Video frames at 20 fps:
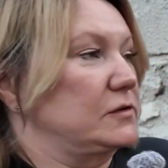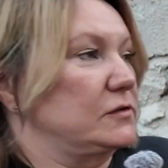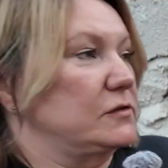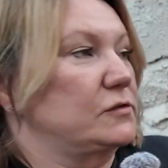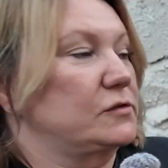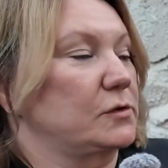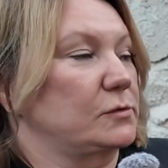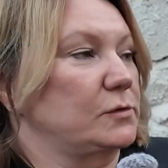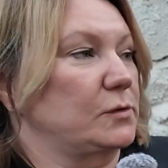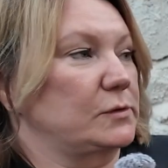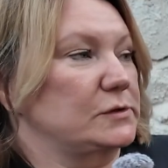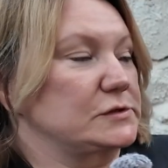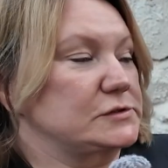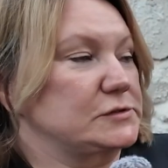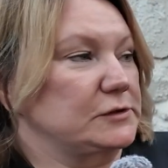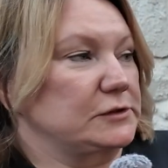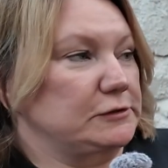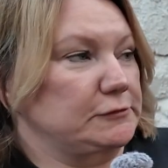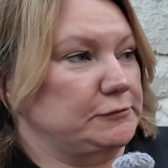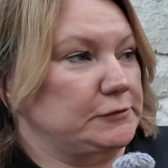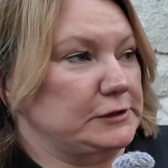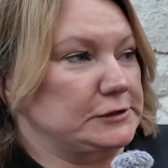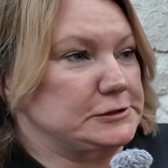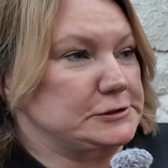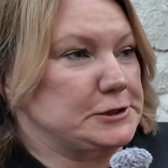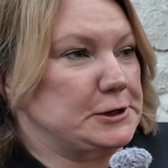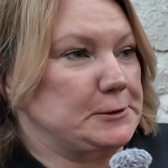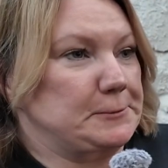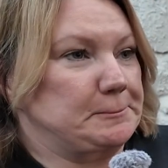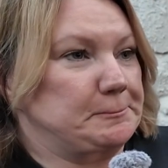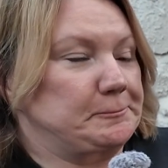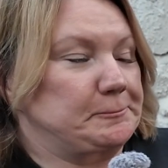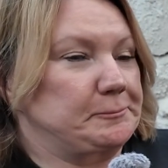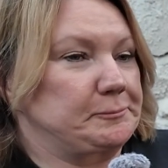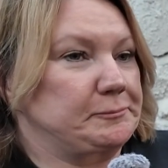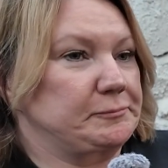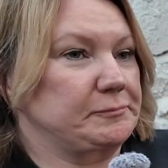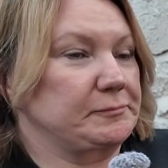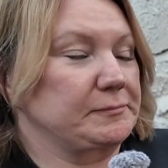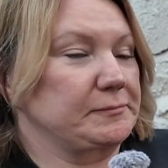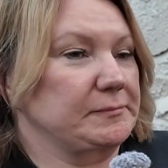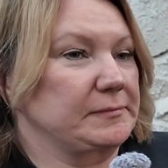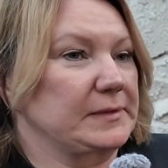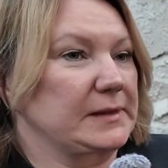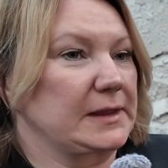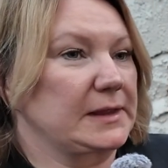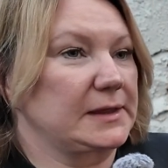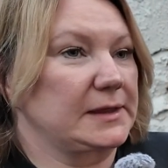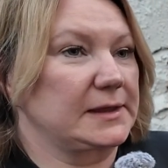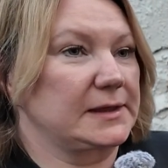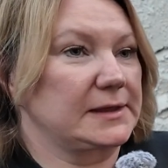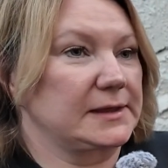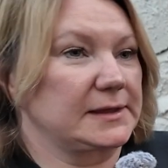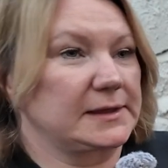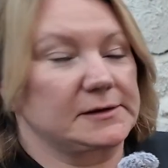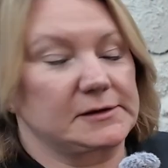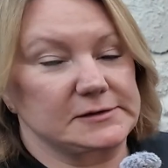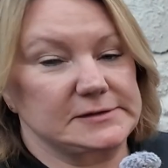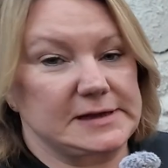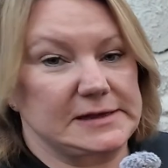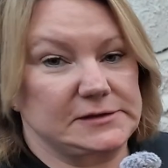So Noel's doing the front because